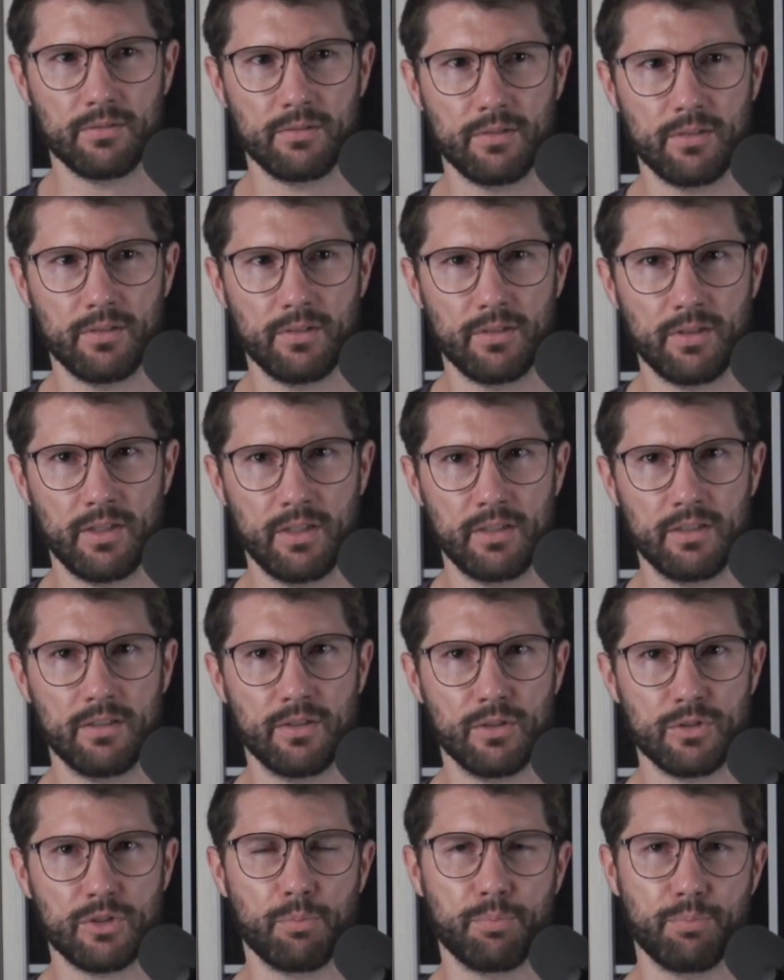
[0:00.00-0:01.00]

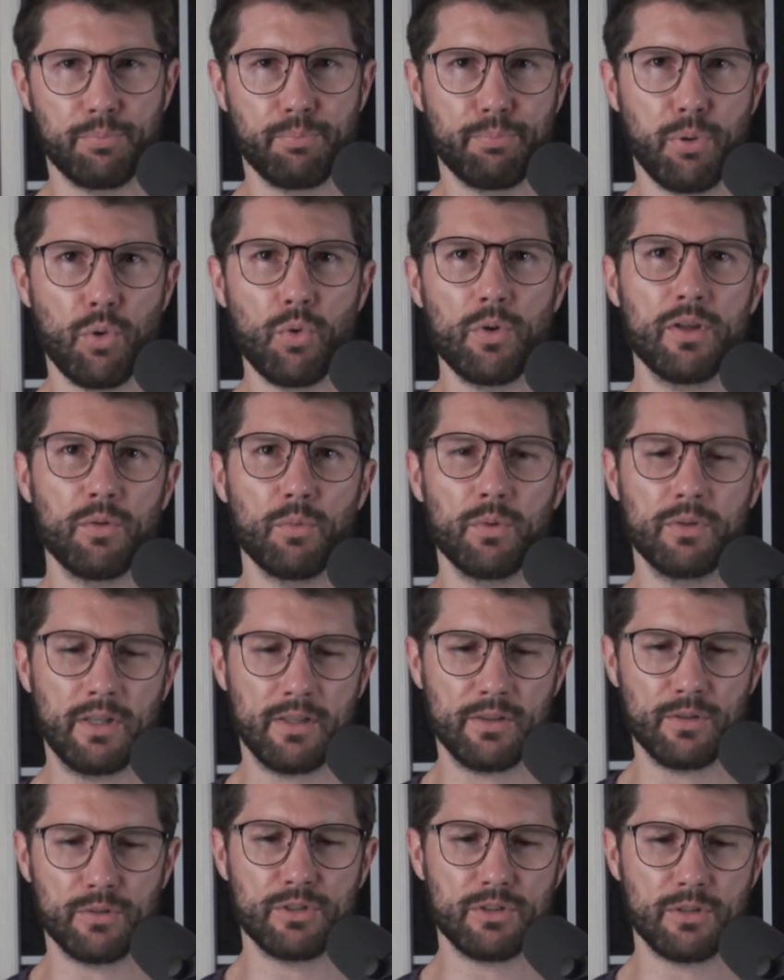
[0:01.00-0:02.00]
There's a point when like
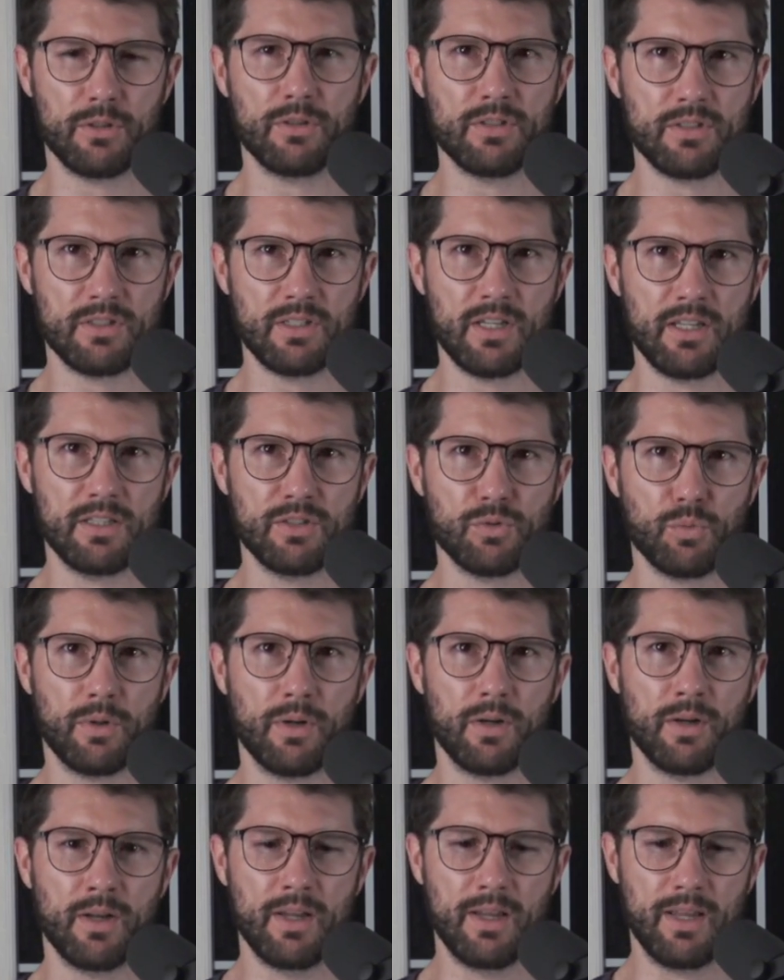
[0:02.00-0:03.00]
there's certain scenes where
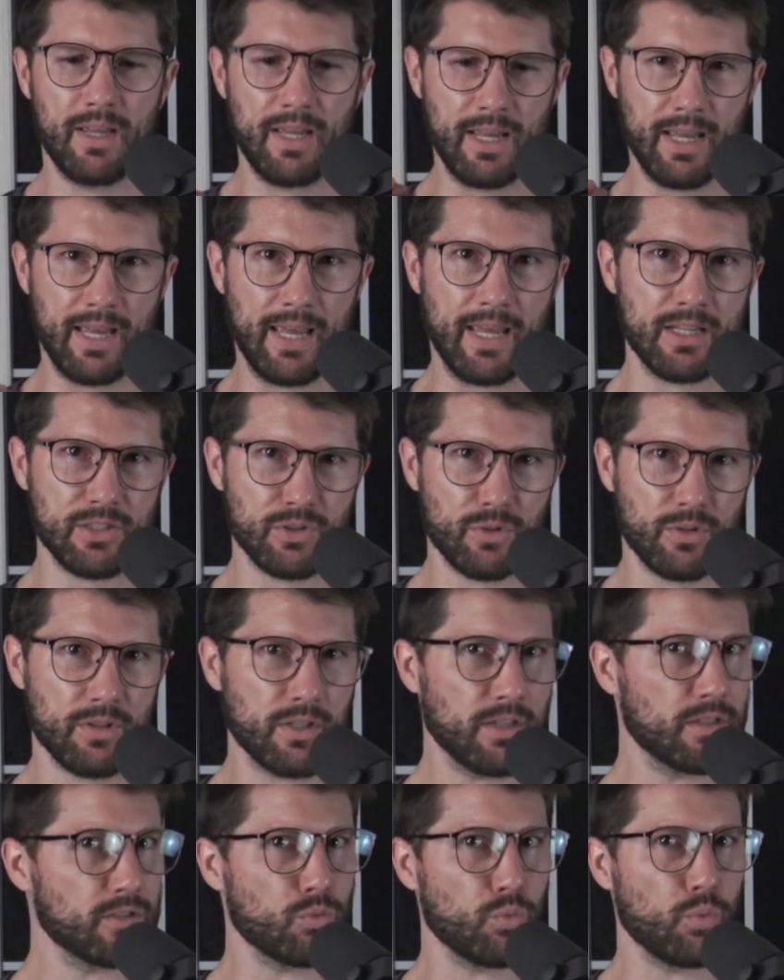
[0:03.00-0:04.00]
it hangs on
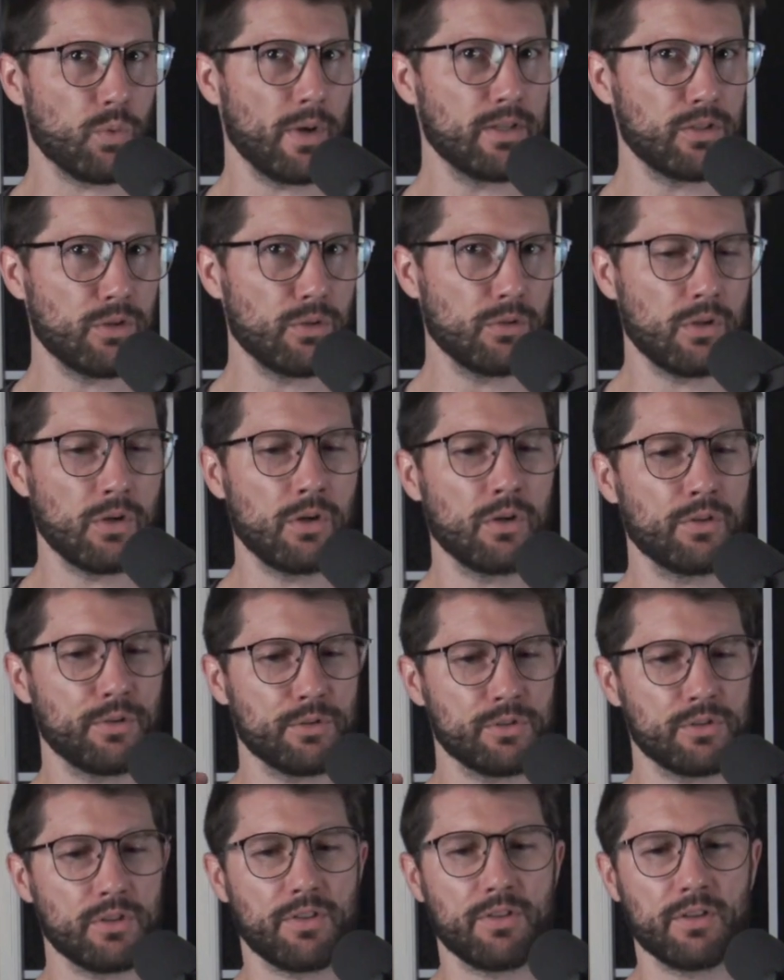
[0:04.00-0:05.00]
things way too long, there's
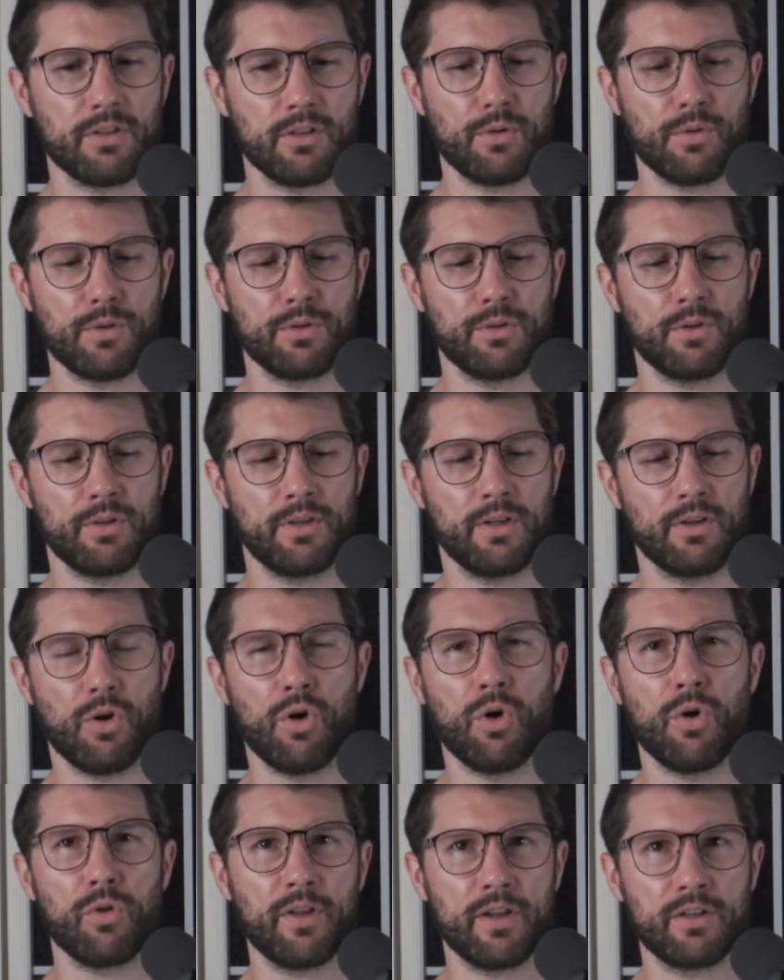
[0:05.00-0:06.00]
nothing going on, and
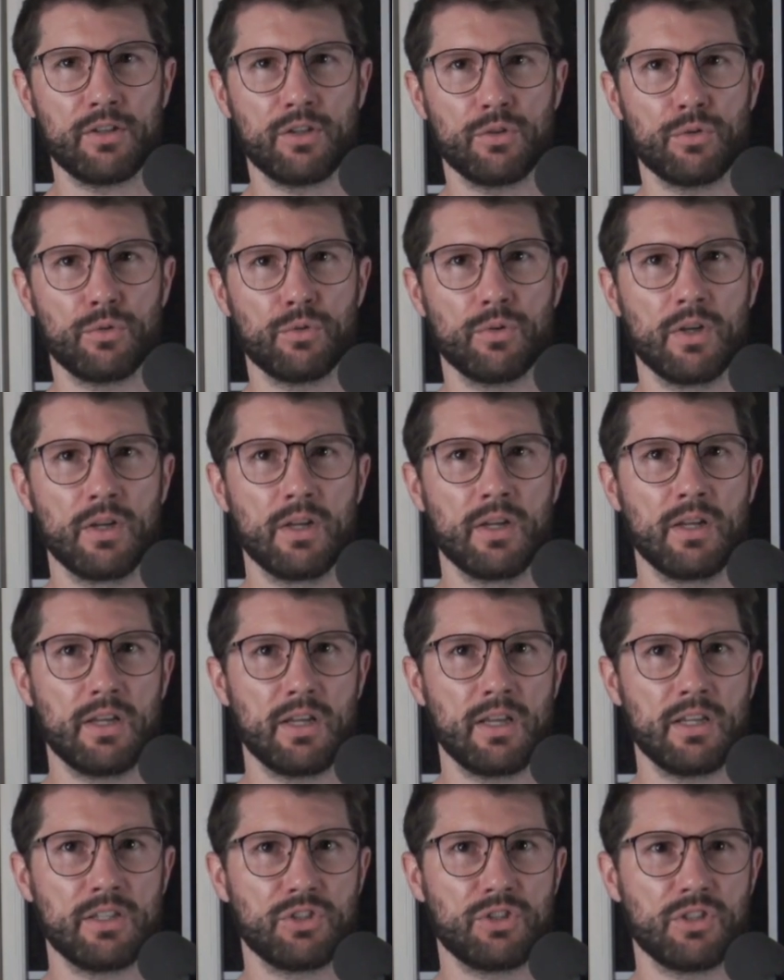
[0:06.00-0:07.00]
all they do
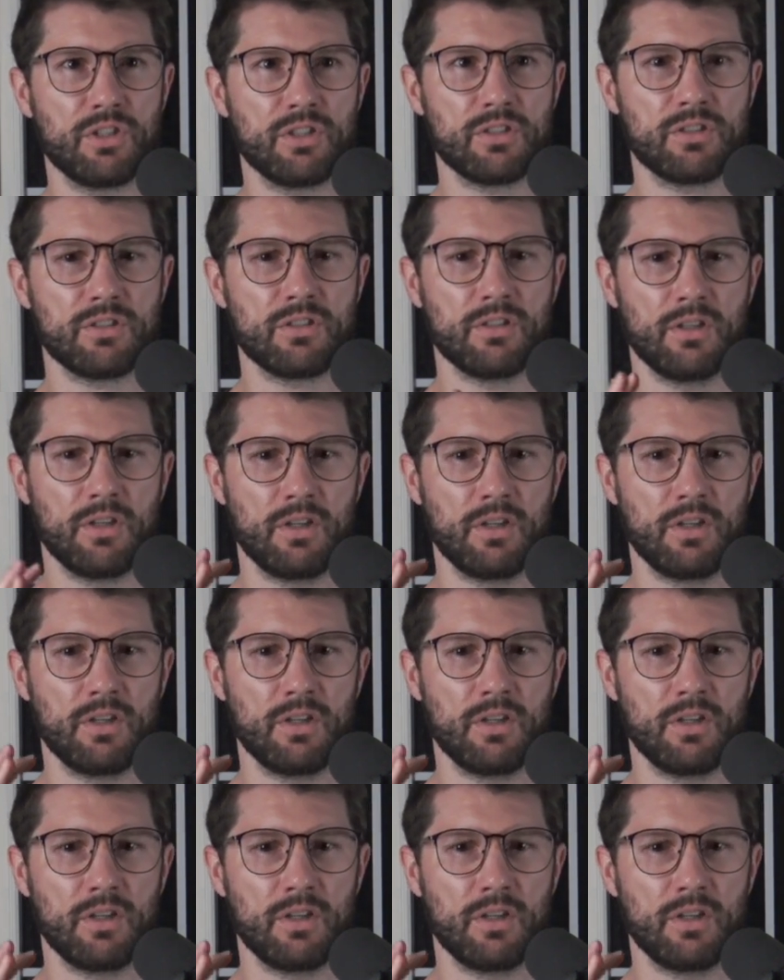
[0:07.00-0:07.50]
is just